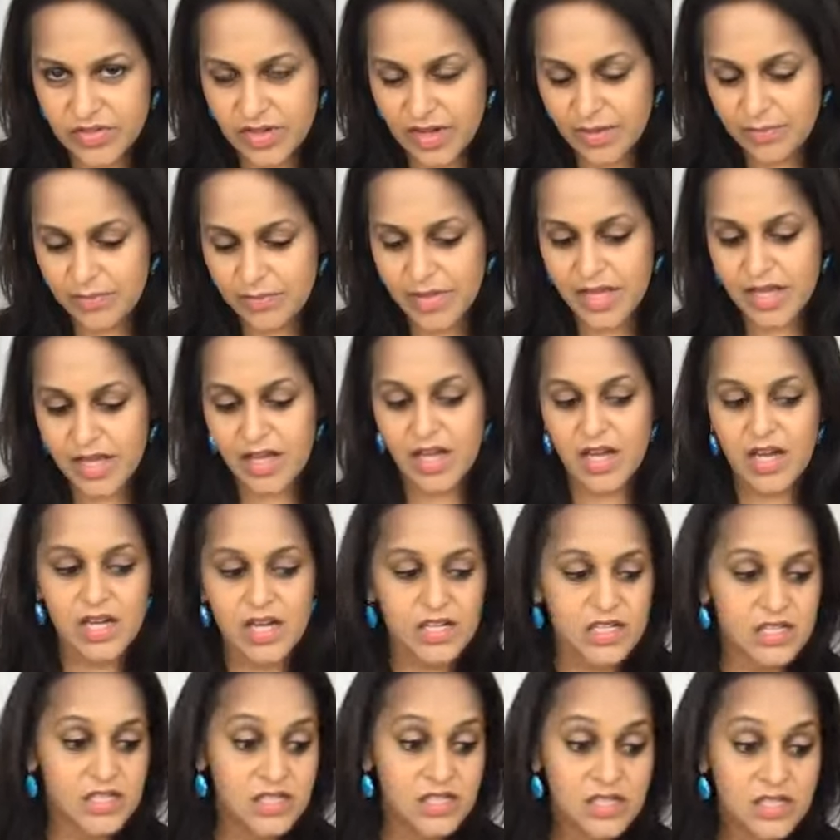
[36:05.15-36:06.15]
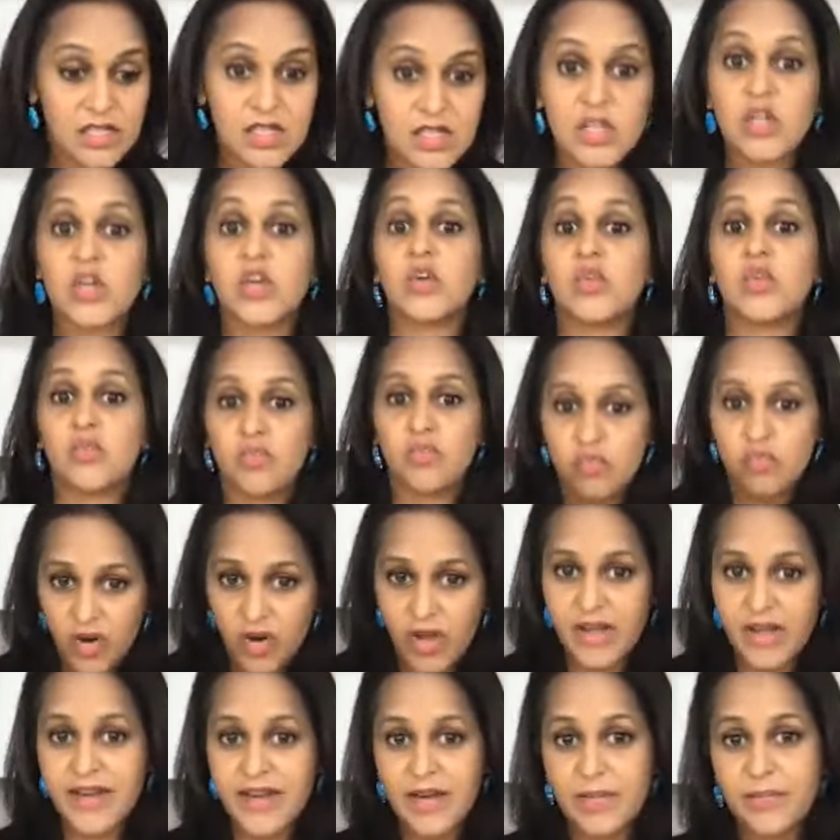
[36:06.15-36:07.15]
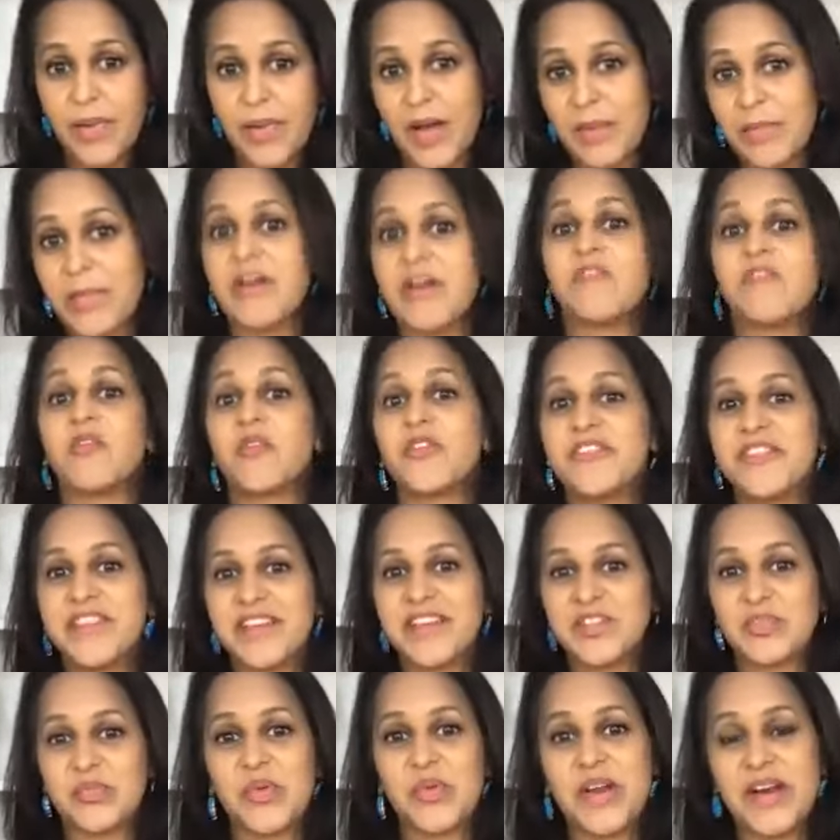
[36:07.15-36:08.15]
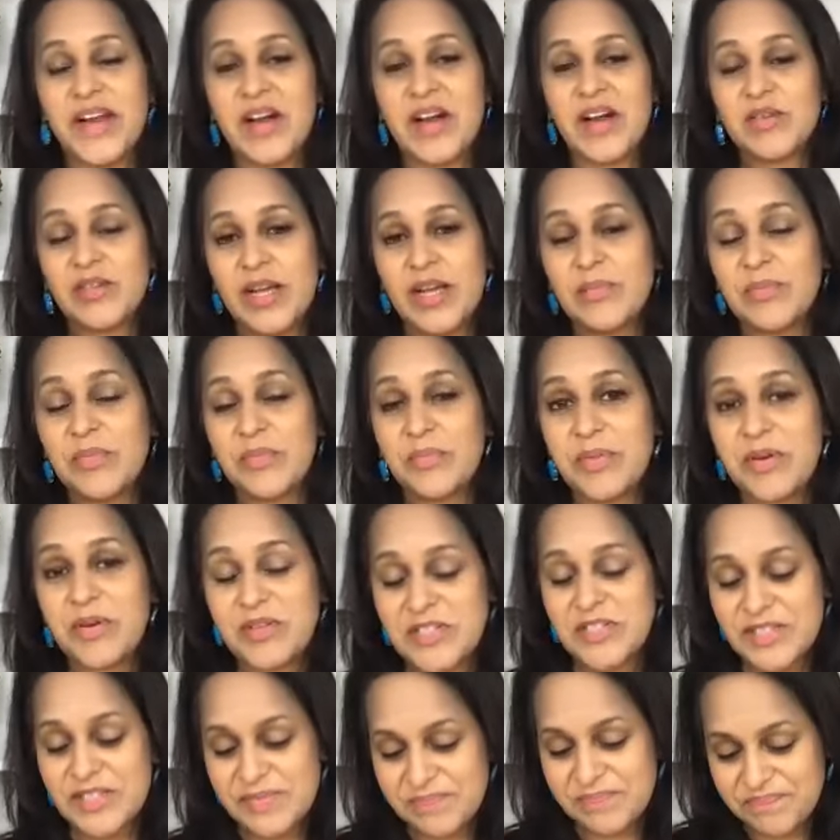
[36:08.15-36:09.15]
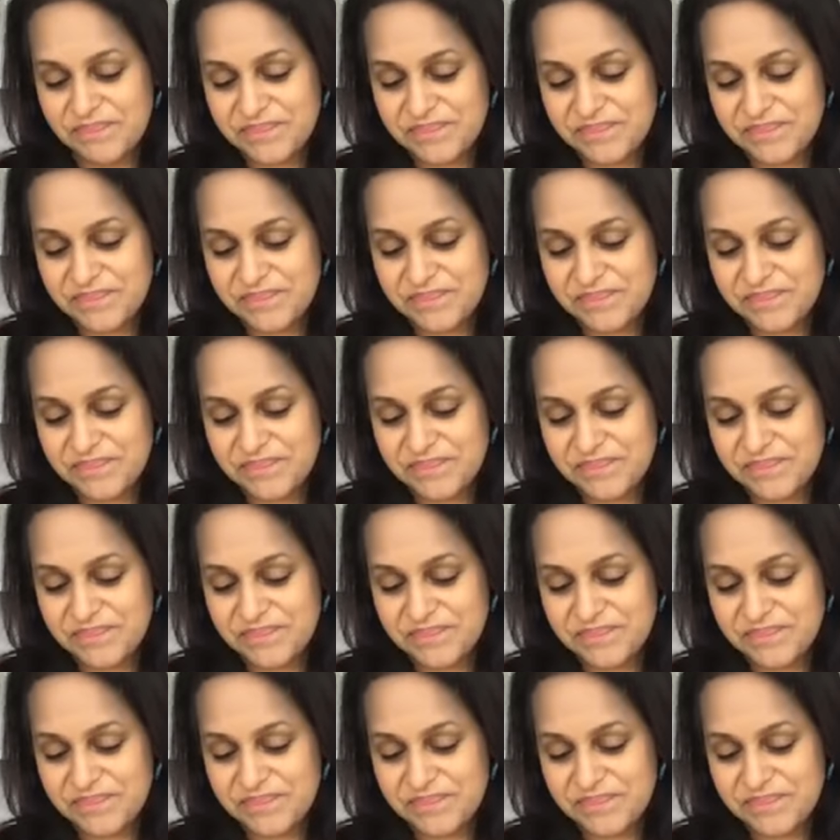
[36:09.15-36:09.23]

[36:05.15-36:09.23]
I'm like a run in, buy my 4 things, run out type of person.